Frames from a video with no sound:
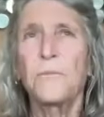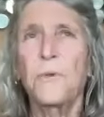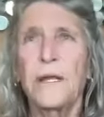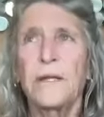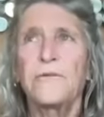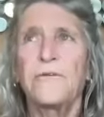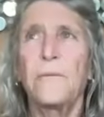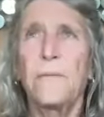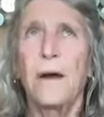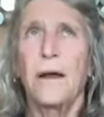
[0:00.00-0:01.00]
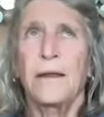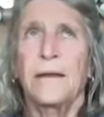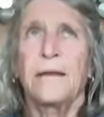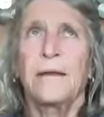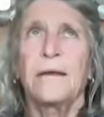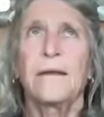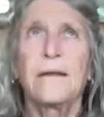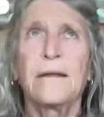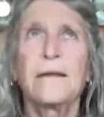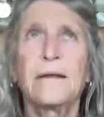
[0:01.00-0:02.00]
bringing to mind
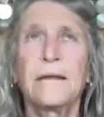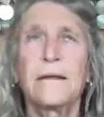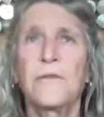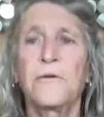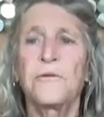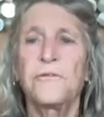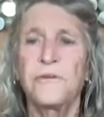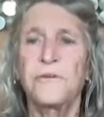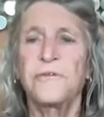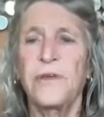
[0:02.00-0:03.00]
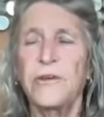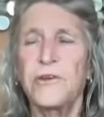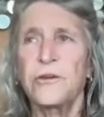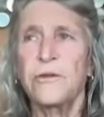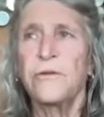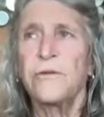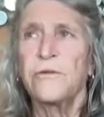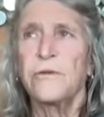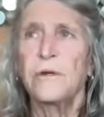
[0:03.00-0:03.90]
those sensations,